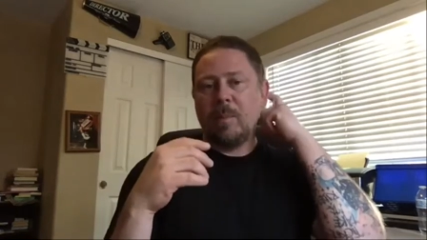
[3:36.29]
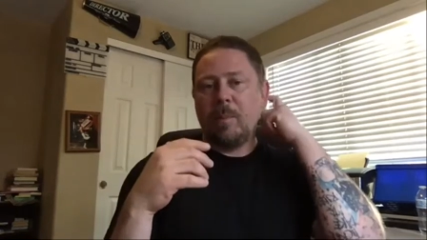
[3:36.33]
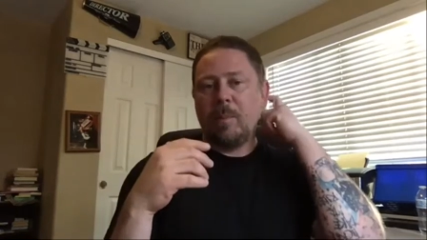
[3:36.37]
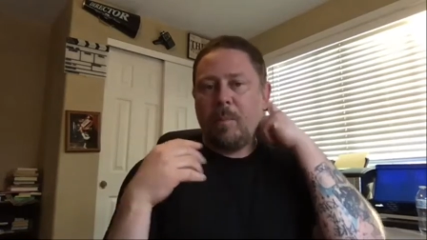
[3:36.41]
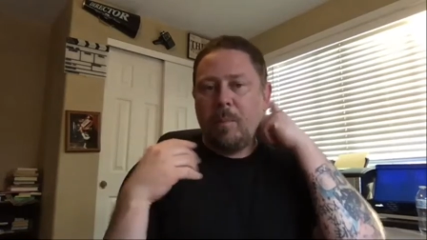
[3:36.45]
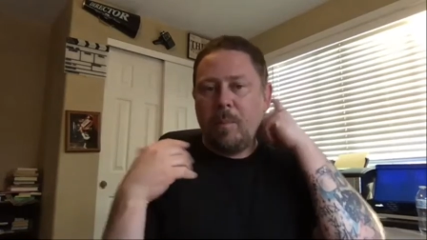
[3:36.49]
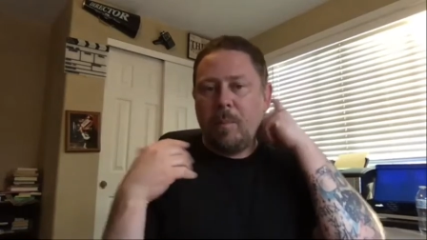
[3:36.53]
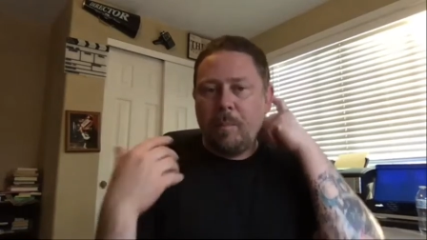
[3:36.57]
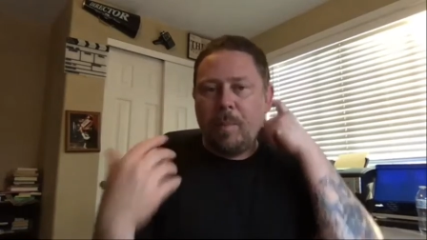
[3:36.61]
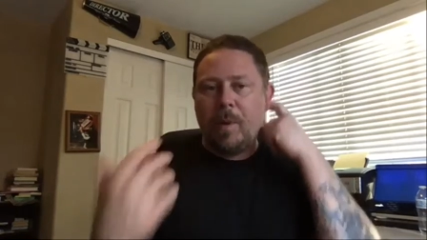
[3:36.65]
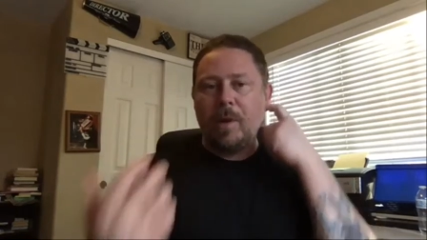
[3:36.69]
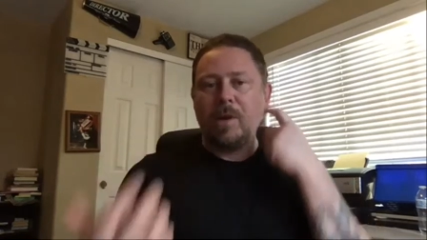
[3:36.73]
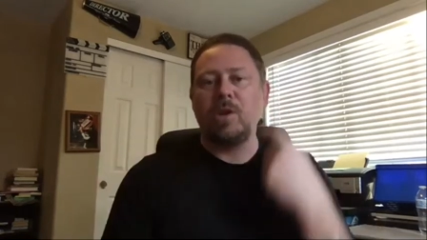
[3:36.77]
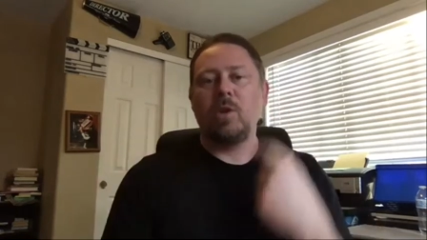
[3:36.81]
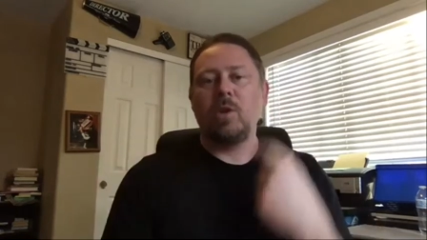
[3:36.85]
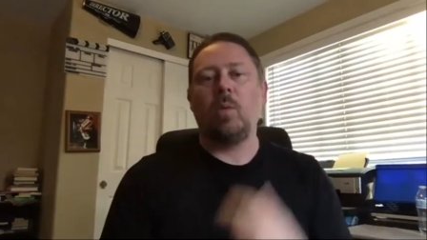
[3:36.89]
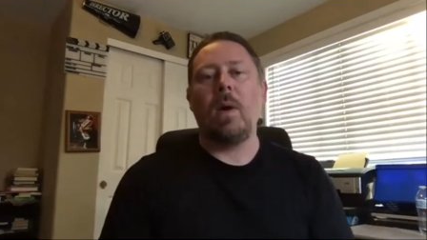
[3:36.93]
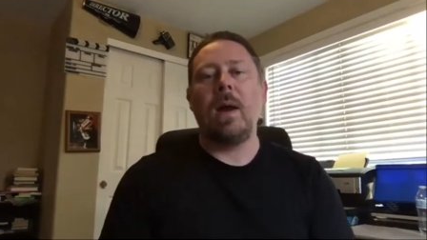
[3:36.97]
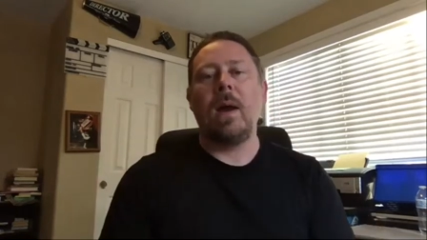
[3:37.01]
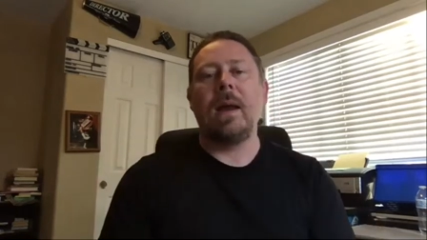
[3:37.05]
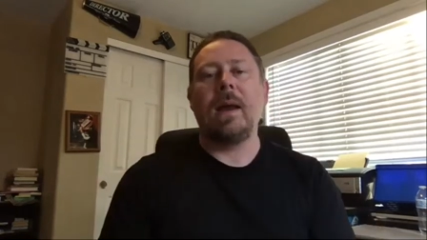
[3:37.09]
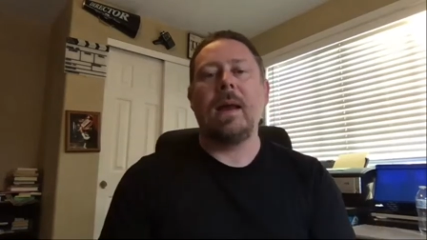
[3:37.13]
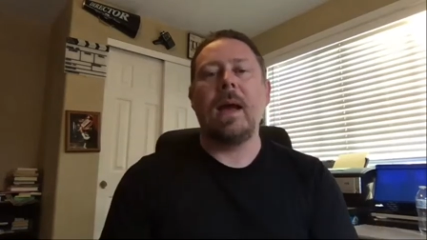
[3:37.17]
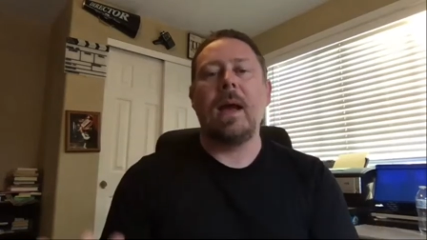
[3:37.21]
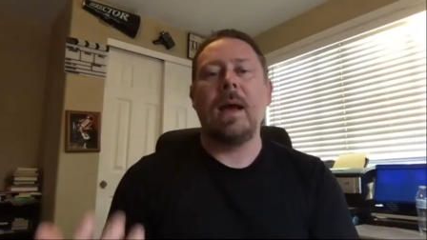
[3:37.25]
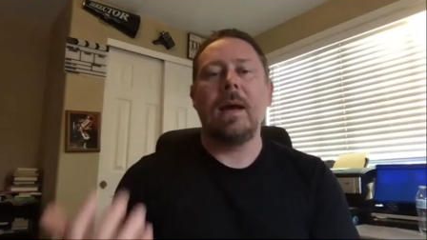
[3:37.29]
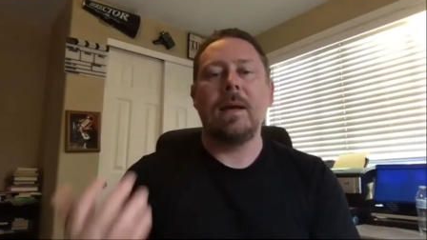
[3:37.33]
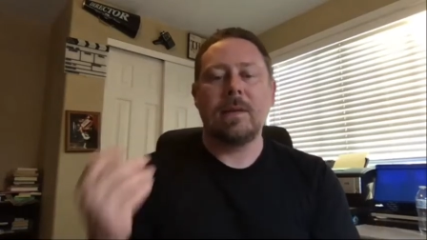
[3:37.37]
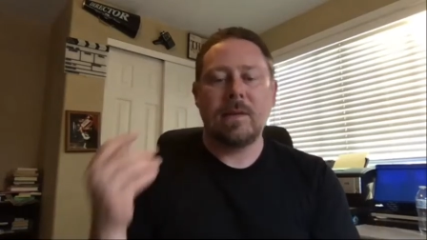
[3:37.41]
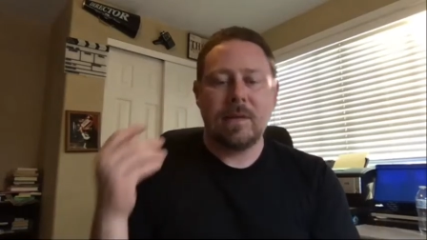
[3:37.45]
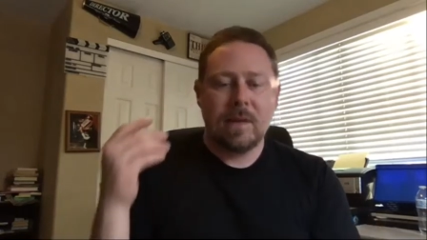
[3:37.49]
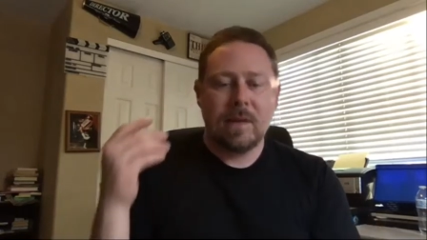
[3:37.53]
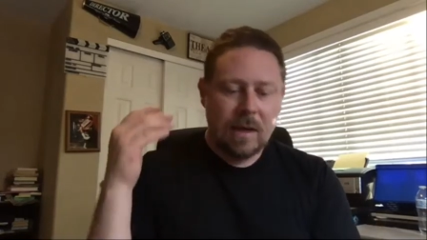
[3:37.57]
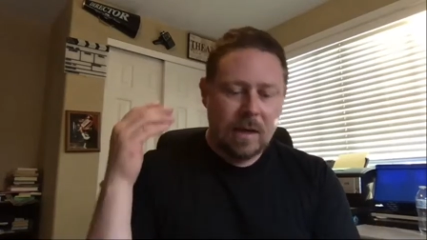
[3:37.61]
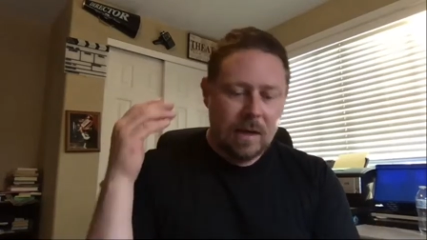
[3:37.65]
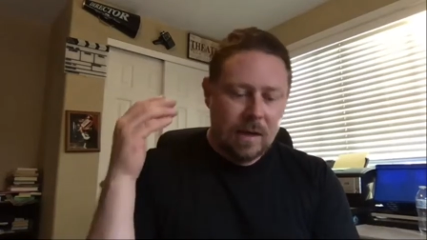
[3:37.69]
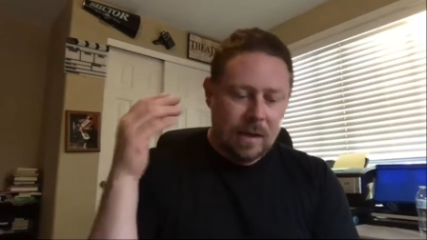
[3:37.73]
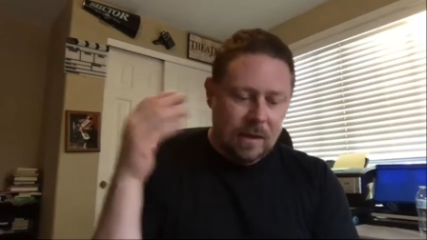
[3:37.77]
bunch of white guys
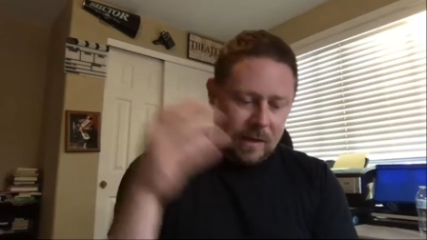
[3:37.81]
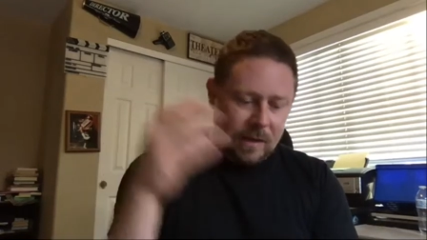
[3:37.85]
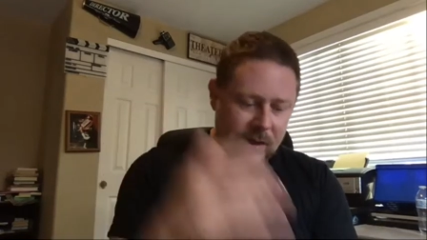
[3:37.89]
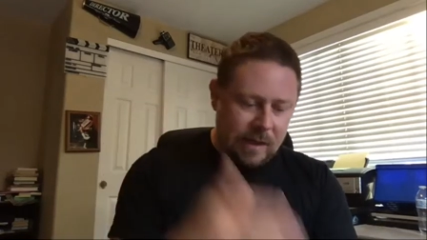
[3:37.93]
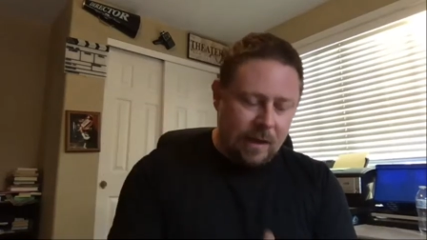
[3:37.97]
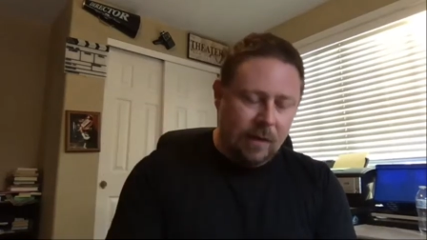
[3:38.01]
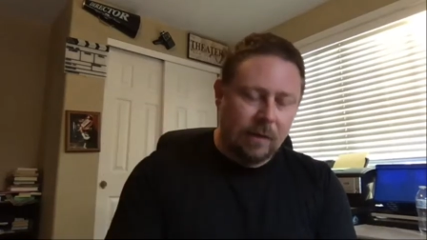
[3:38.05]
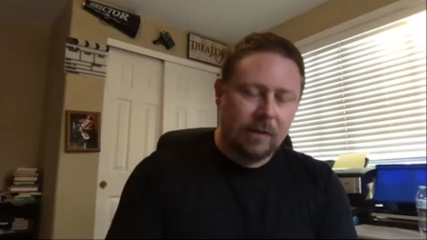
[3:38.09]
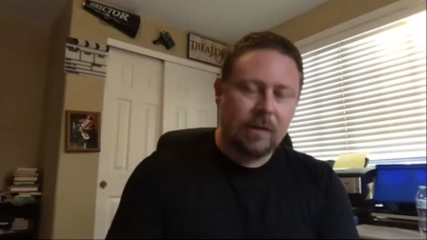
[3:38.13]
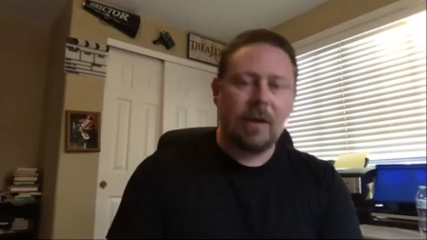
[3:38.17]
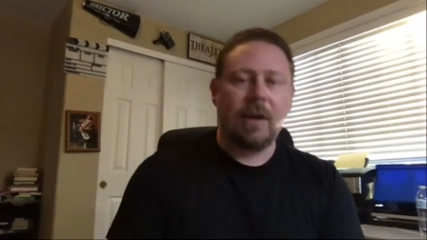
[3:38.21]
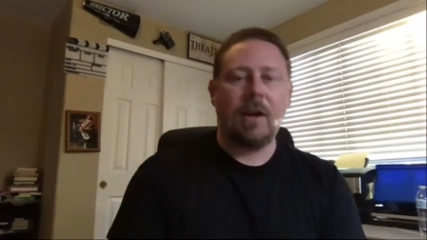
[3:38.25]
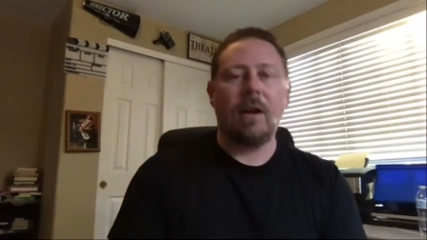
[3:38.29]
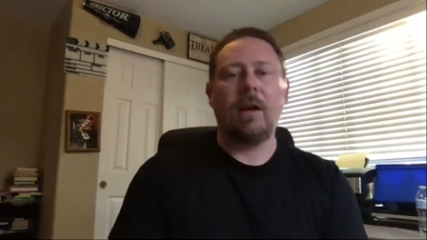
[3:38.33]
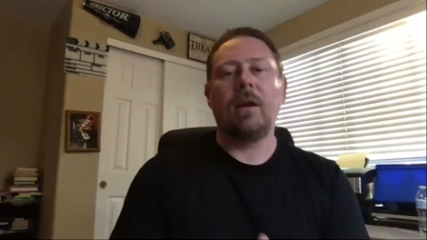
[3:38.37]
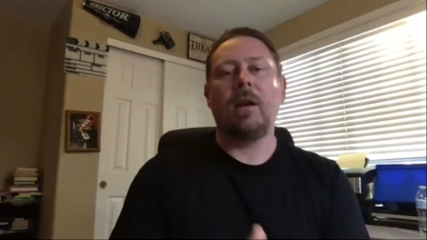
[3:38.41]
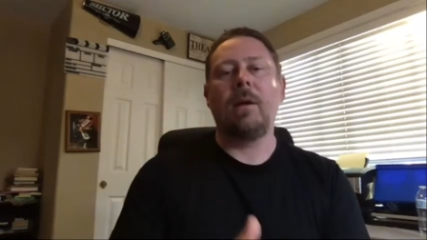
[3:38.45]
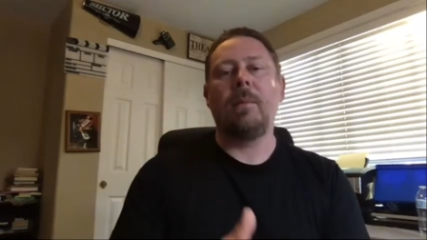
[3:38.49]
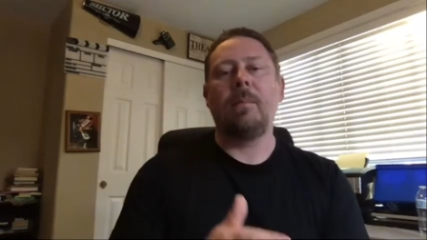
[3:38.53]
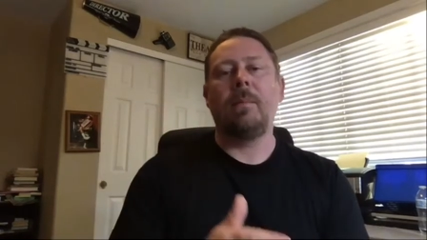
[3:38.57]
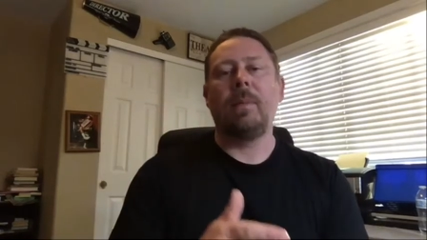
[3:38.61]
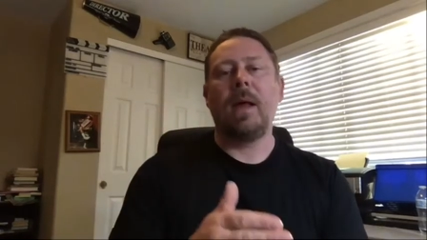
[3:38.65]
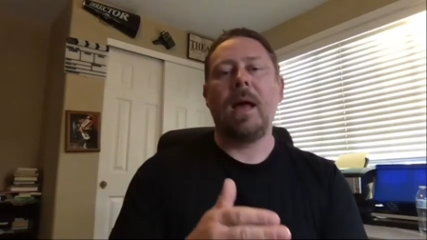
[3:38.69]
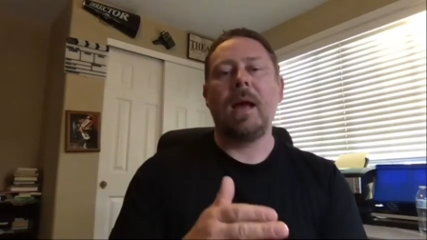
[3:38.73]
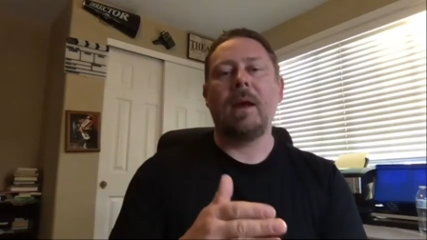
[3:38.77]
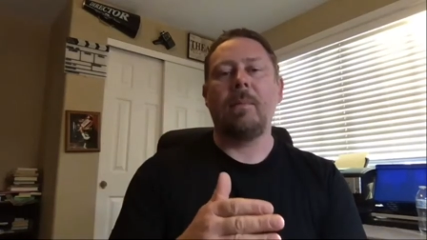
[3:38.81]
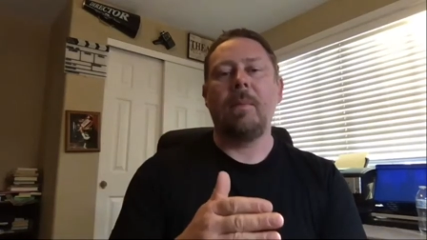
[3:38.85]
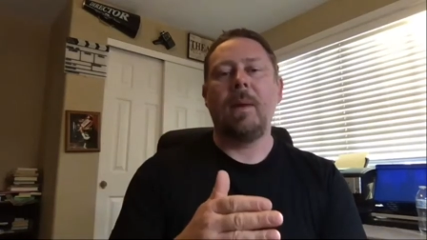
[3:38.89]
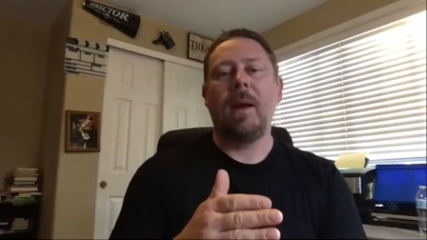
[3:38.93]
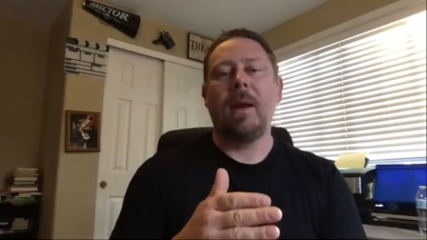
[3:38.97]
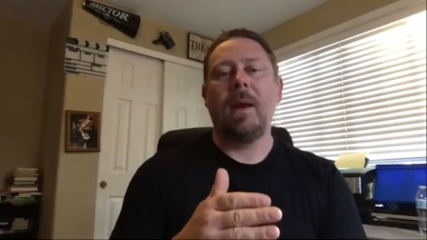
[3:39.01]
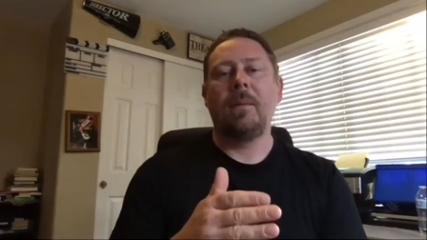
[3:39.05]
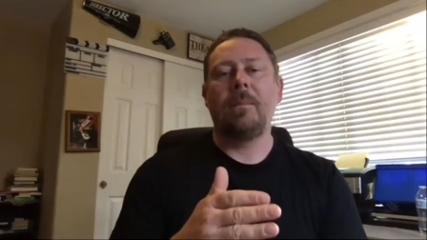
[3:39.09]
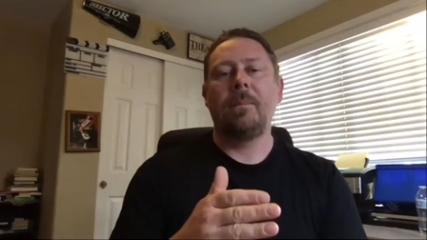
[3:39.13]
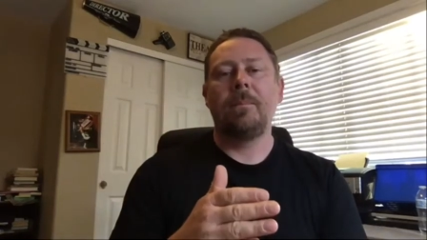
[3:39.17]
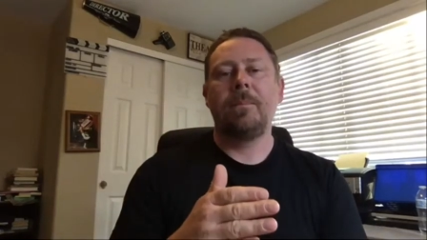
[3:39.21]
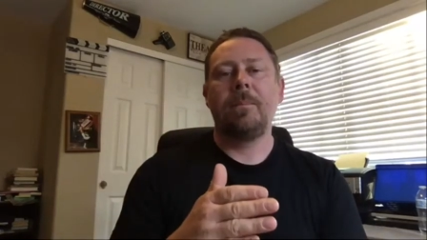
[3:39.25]
killed an unarmed black man.